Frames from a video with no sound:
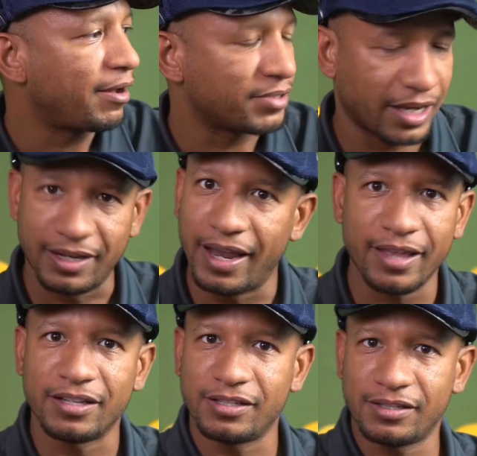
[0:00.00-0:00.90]
like, yeah,
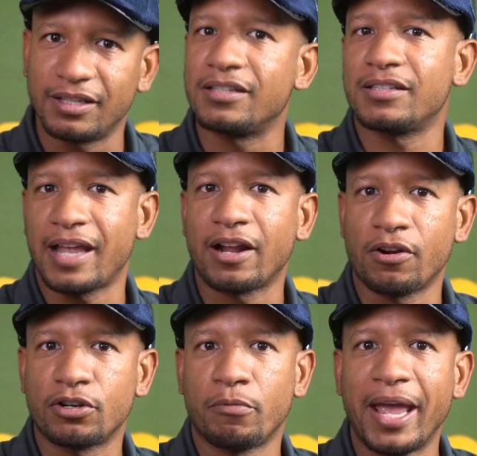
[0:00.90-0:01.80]
this is this is like our
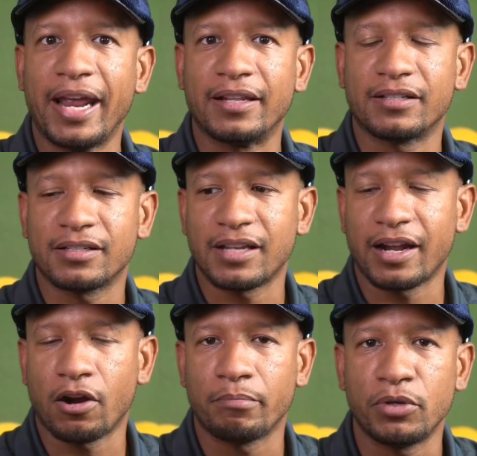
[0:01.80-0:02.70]
domain. This is
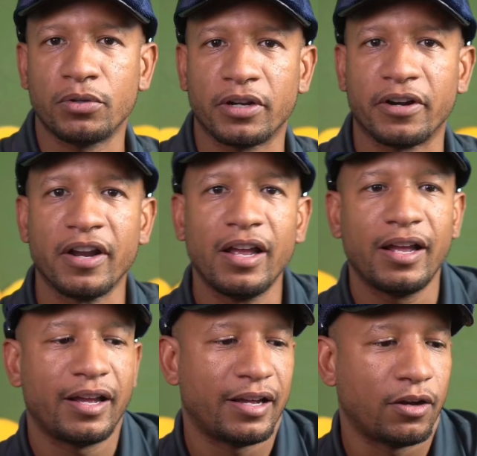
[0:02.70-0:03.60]
like our Mueller
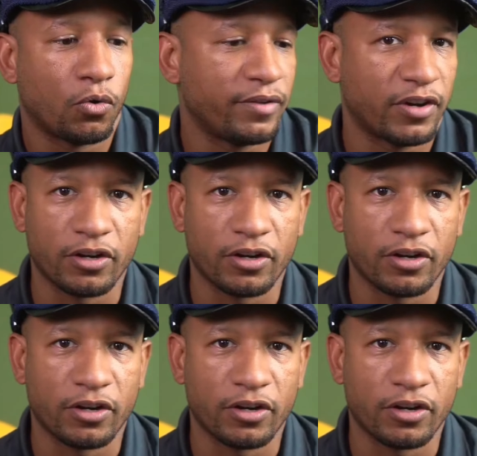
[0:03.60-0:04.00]
uh, or even our